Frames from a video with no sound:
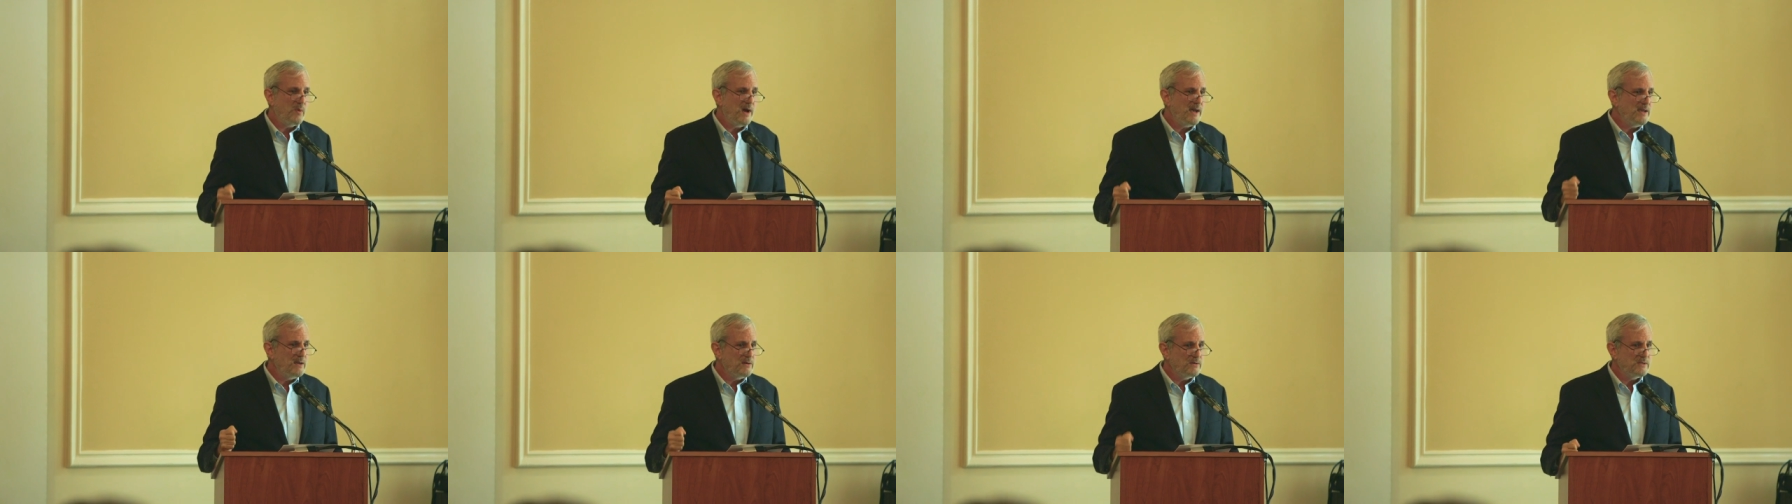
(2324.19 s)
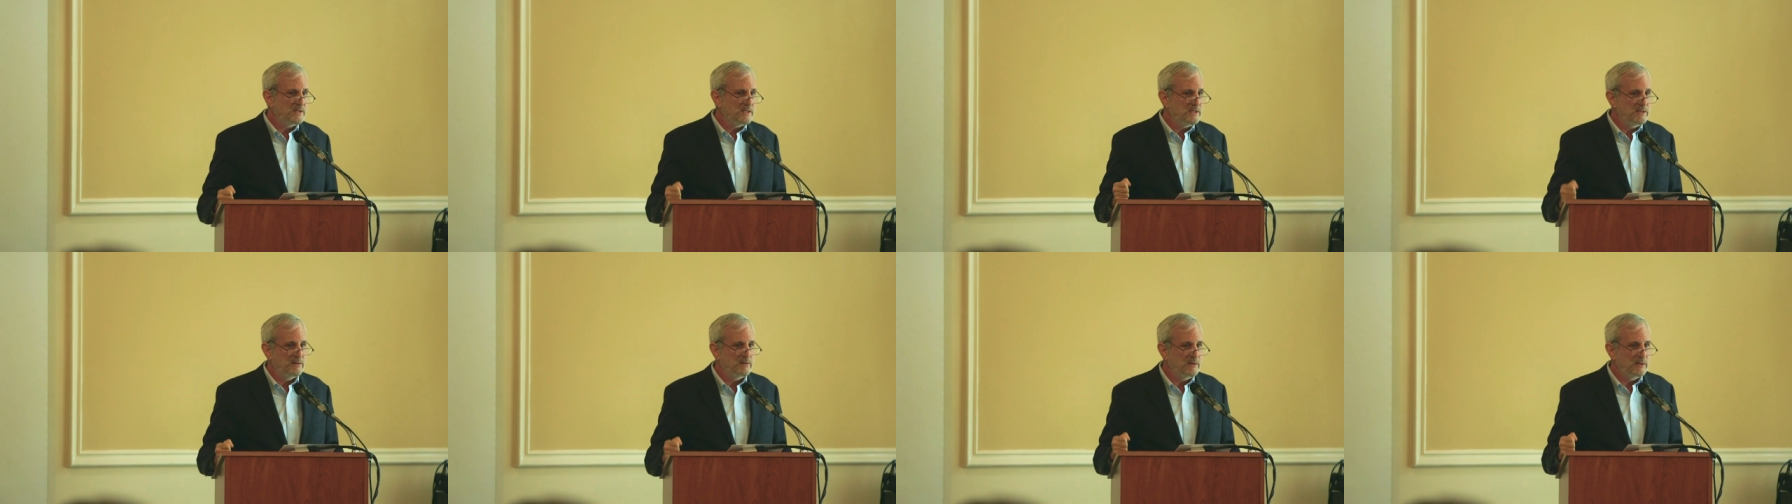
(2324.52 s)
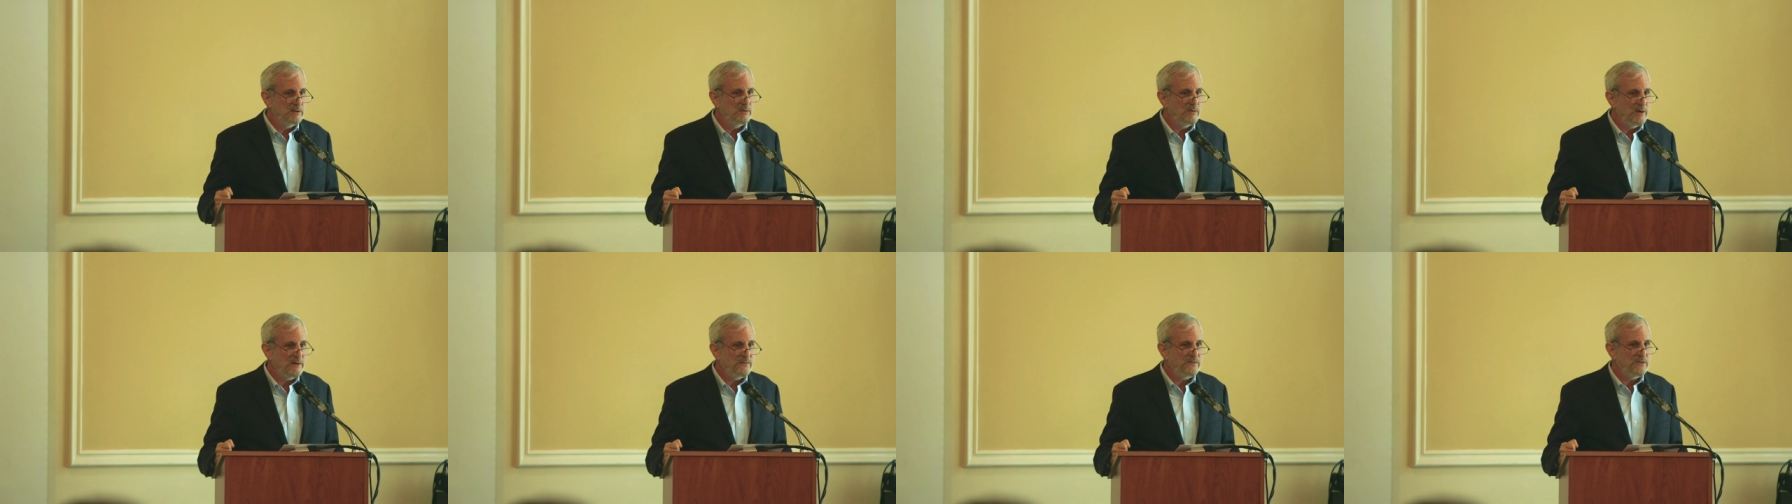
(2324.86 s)
why aren't
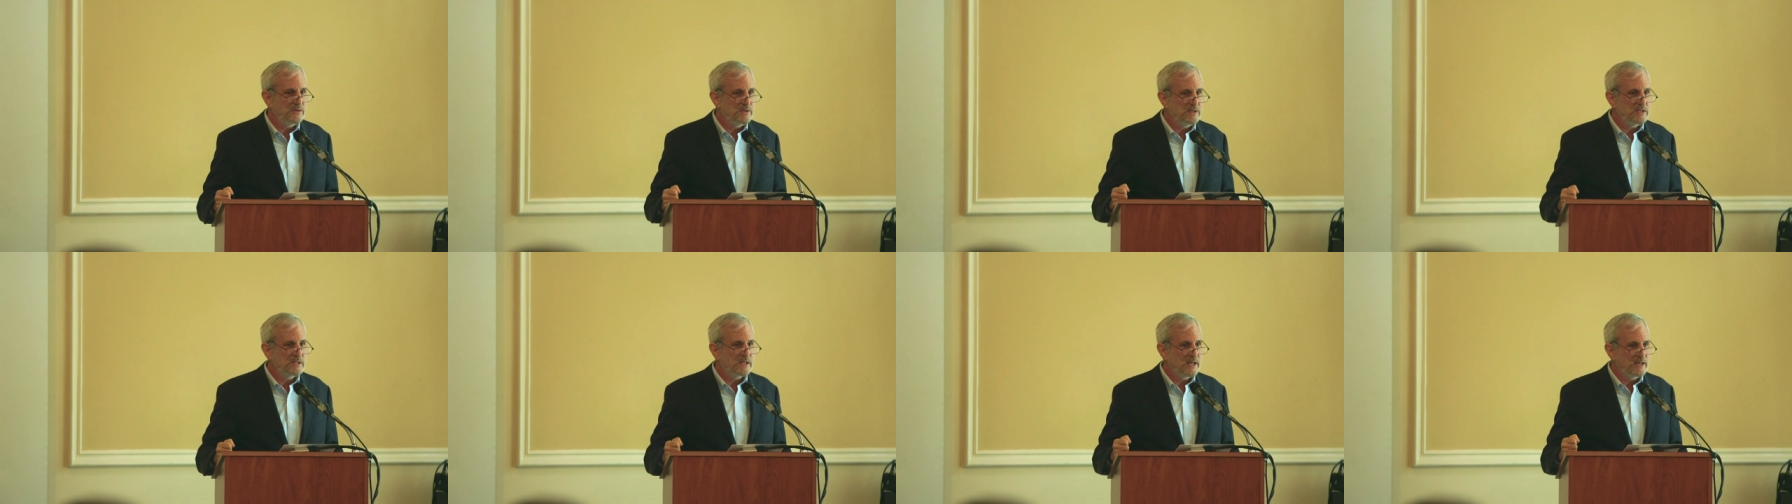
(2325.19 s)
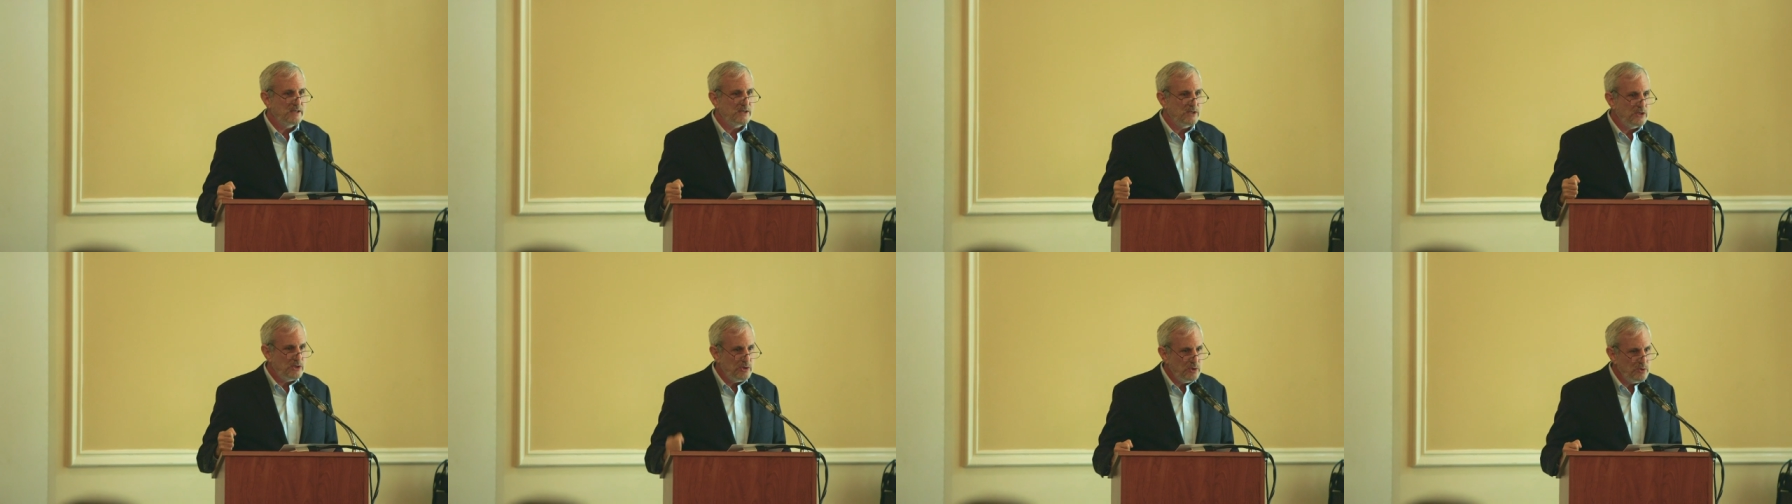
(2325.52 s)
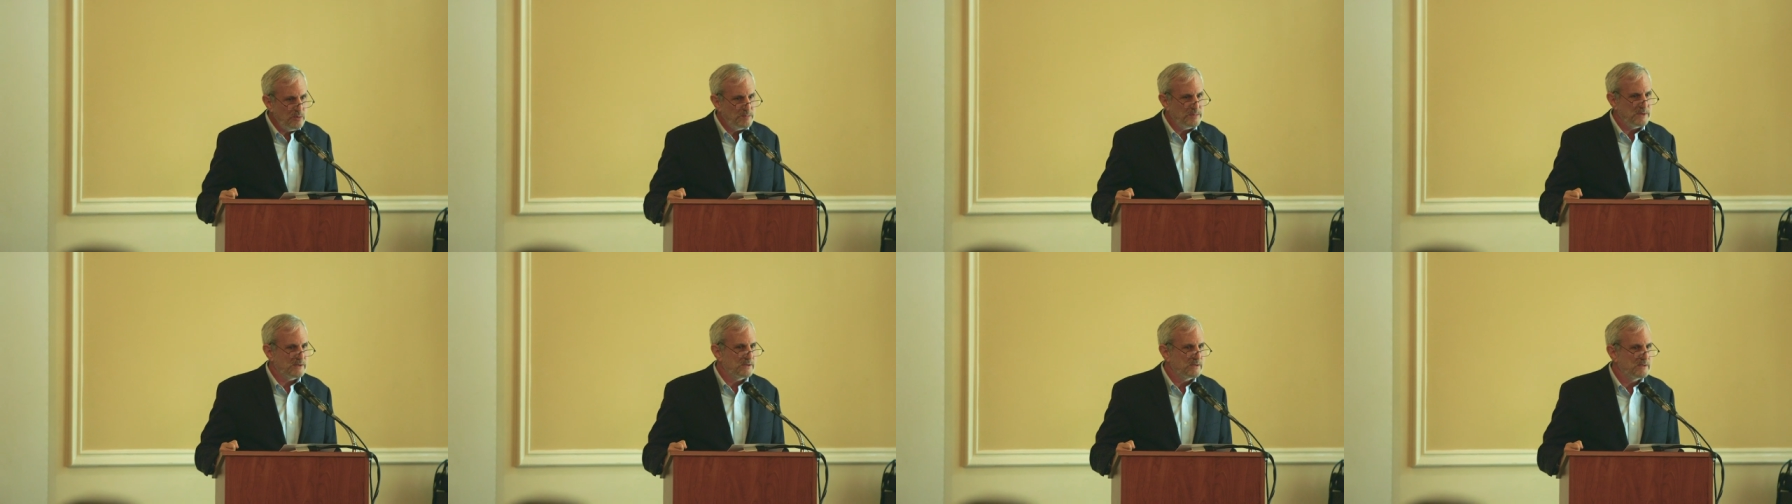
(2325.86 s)
Syrian refugees like
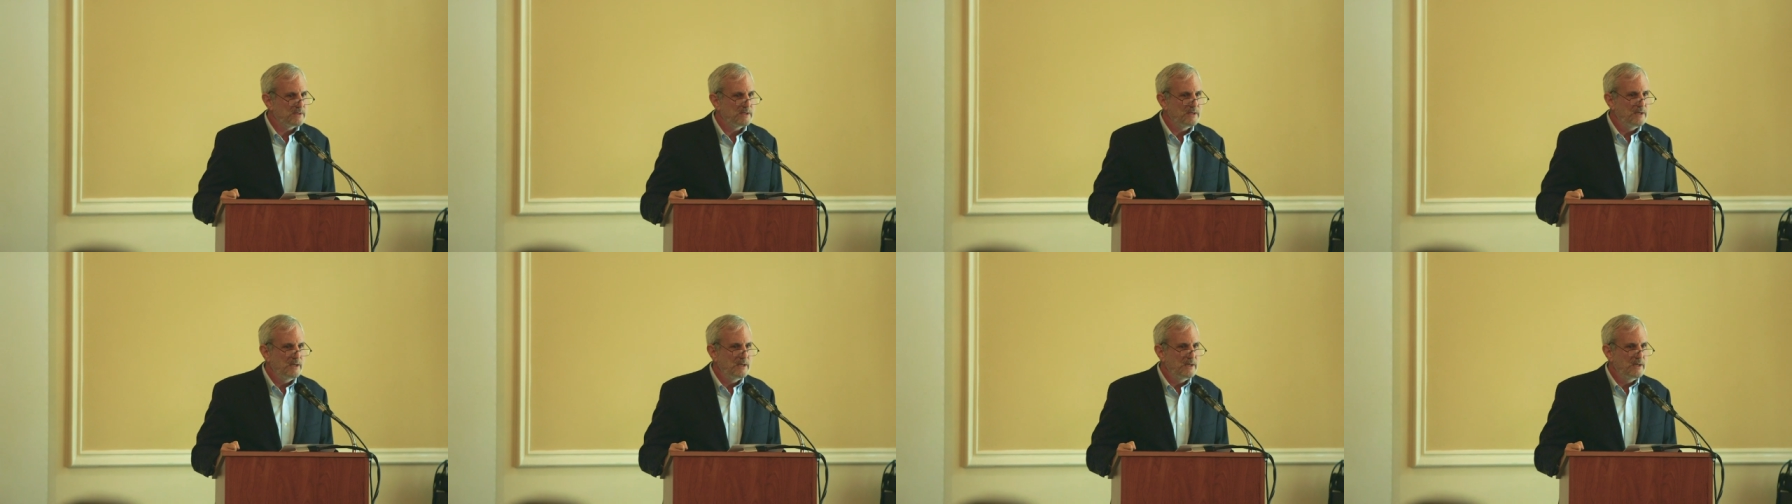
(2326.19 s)
Cubans?